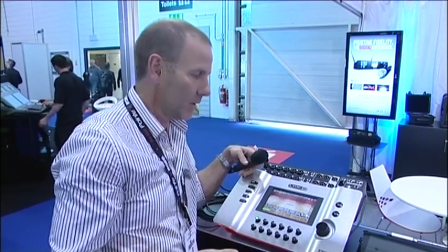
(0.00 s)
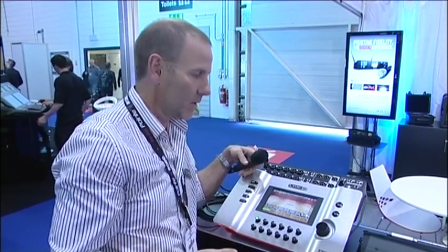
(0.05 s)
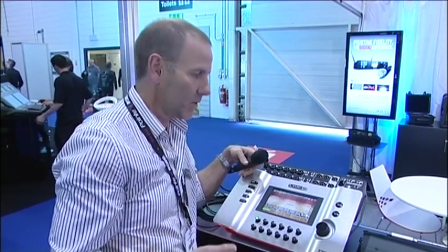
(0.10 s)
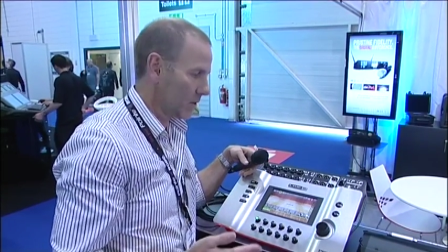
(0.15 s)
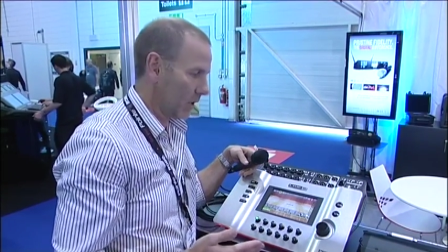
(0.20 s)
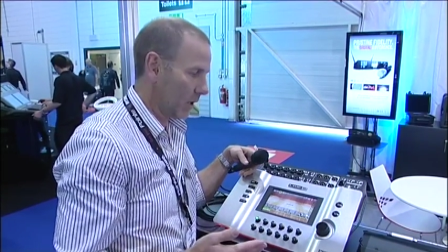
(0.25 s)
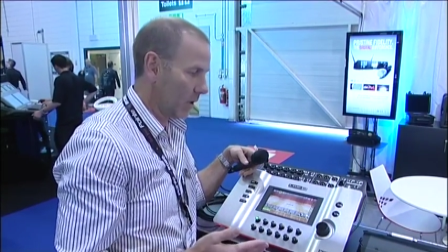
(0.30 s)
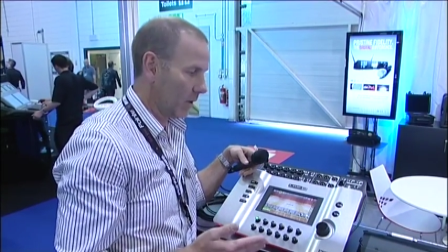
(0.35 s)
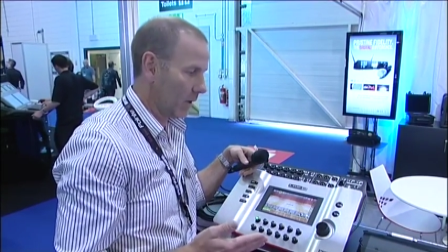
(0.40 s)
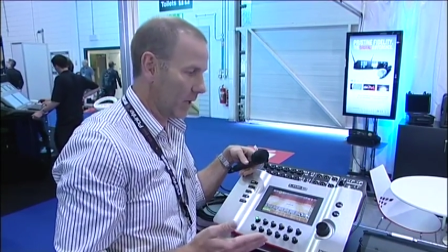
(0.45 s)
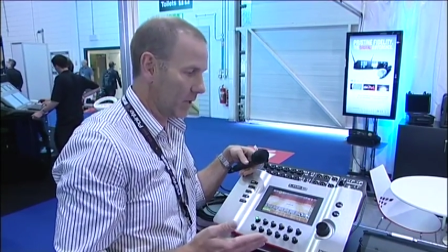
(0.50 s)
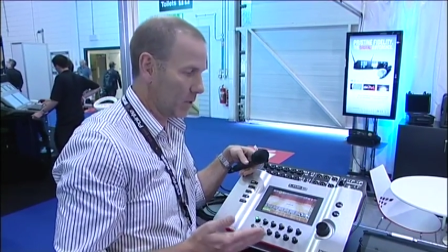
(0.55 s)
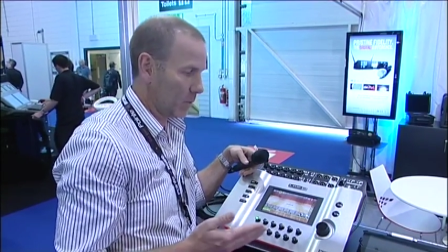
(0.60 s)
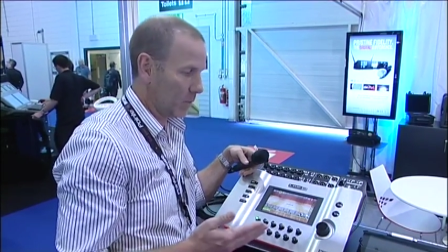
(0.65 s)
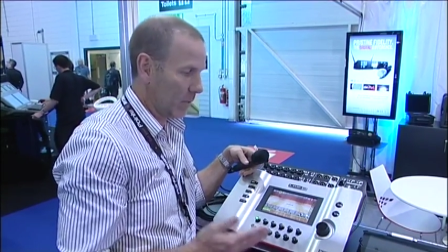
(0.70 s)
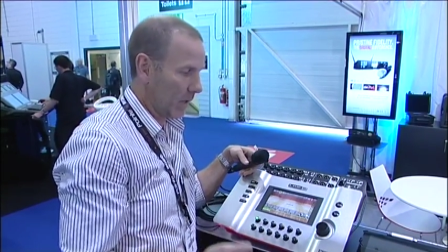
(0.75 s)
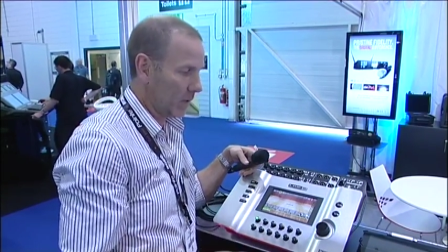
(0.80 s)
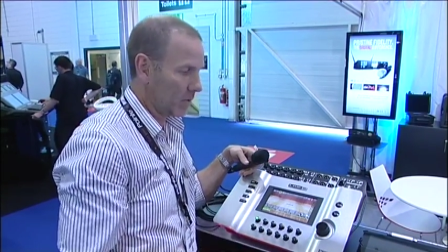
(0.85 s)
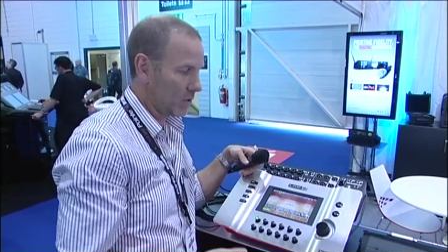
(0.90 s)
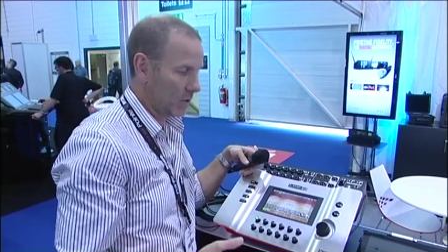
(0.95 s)
So as
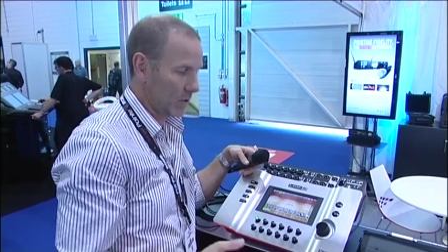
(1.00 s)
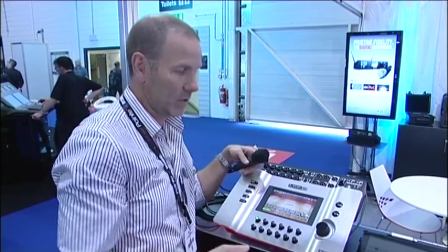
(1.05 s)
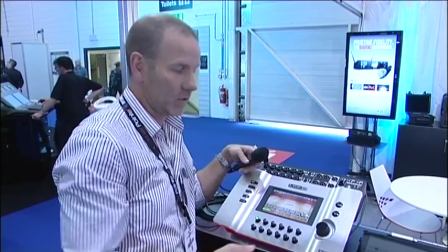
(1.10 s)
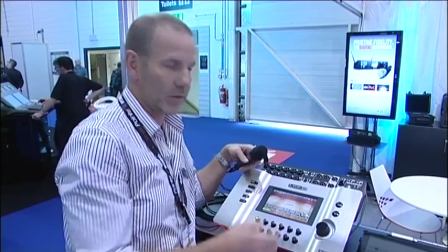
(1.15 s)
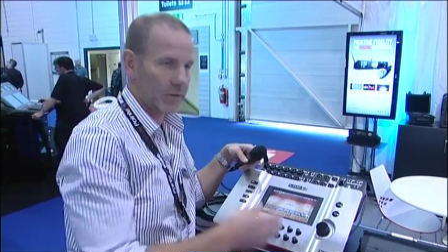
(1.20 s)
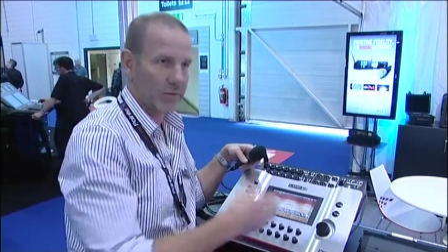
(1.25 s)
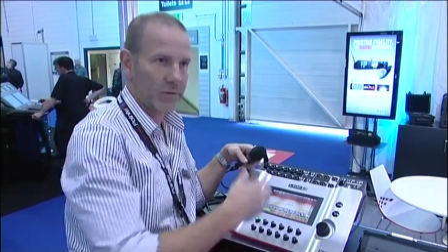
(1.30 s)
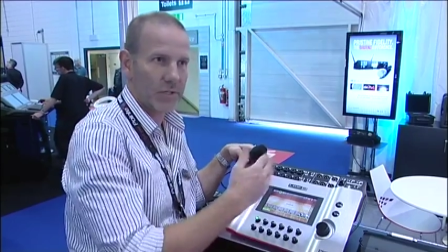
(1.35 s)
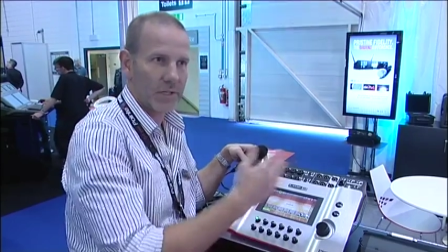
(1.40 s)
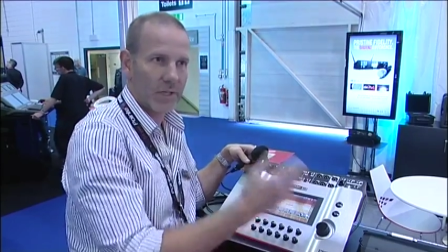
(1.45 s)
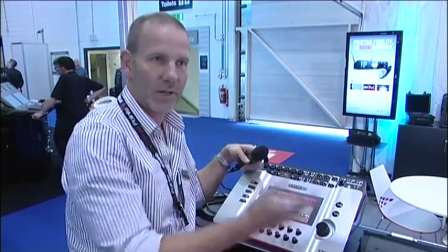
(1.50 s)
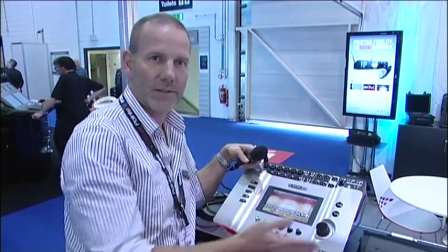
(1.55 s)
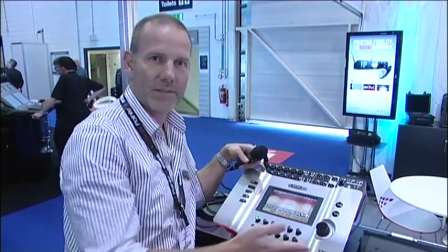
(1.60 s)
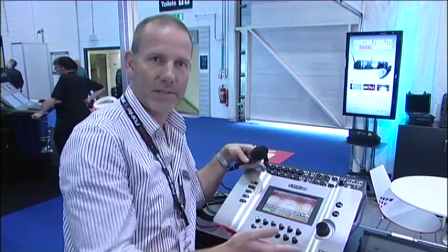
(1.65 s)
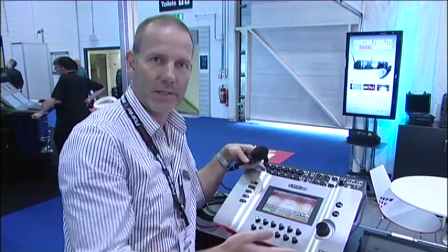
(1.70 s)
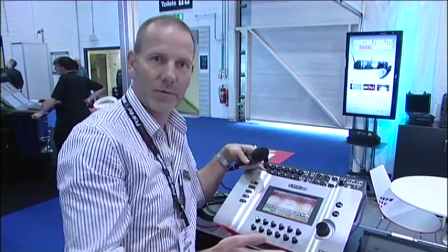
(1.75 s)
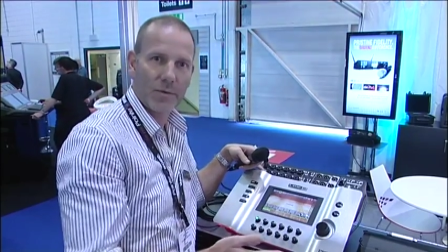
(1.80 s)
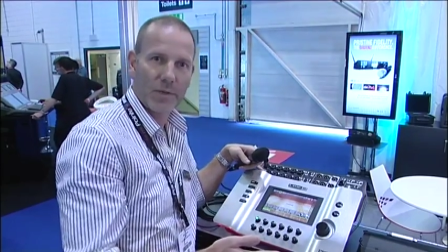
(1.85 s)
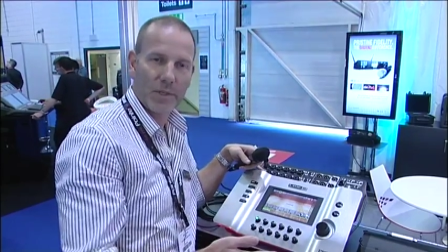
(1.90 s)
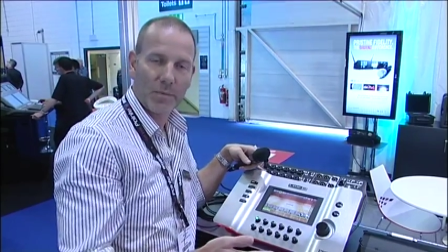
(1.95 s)
opposed to sort of
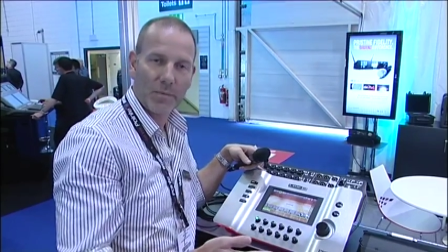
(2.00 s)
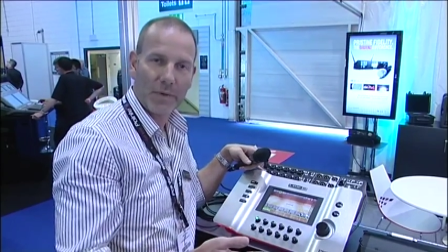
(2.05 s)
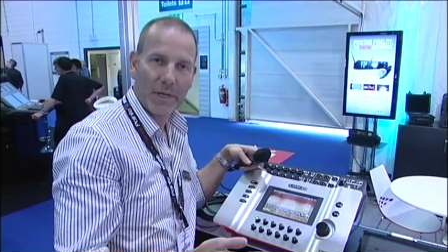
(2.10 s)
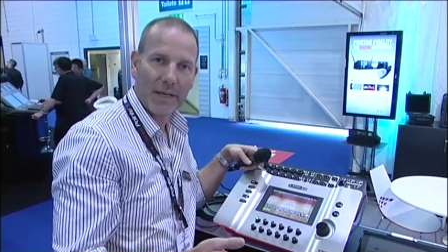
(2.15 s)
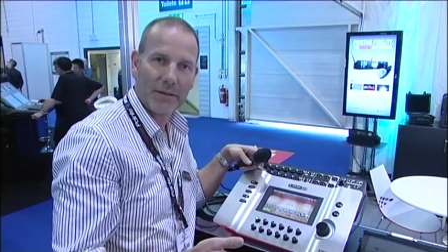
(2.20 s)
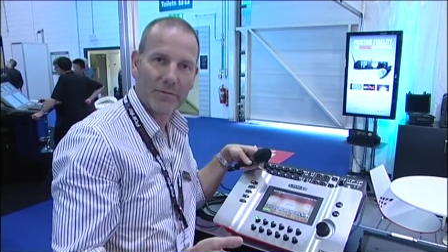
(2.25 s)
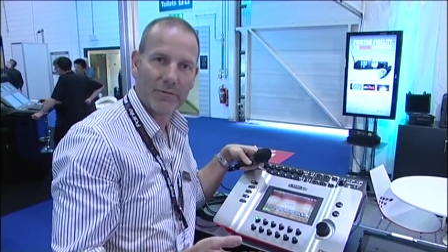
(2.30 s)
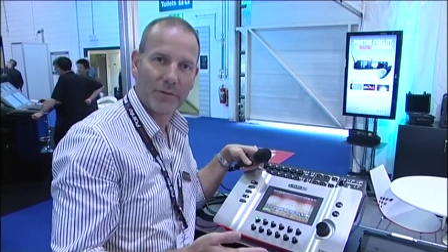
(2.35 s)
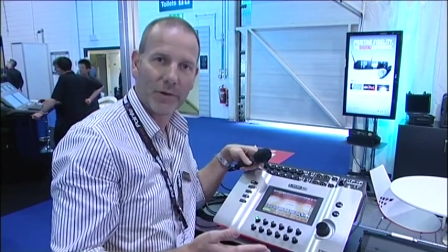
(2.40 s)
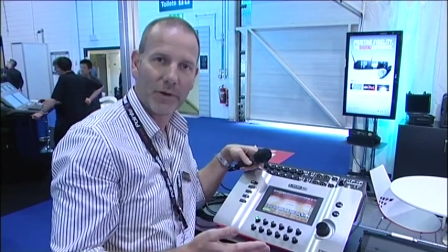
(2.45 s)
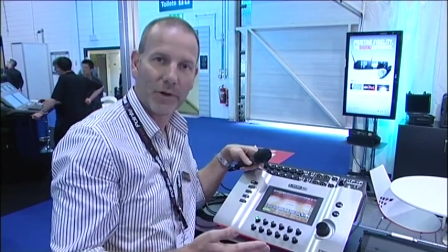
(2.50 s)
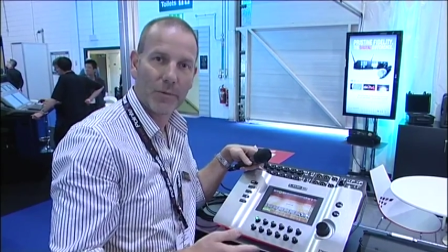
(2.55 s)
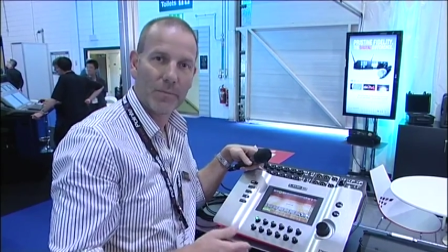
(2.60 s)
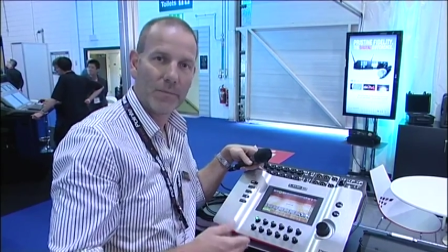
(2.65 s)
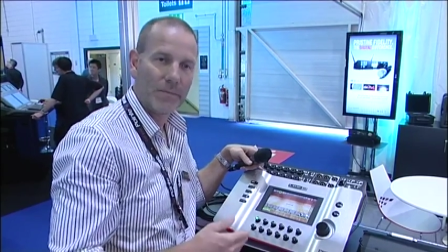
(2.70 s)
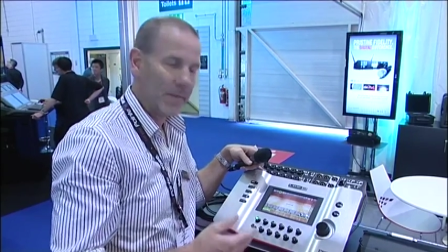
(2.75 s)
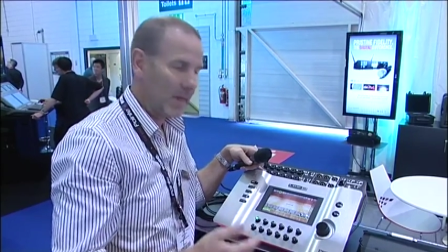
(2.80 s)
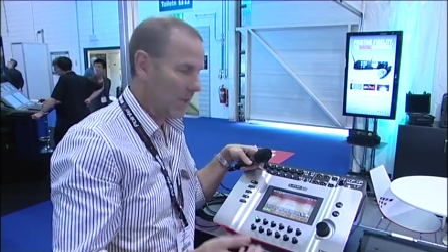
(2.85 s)
starting with a platform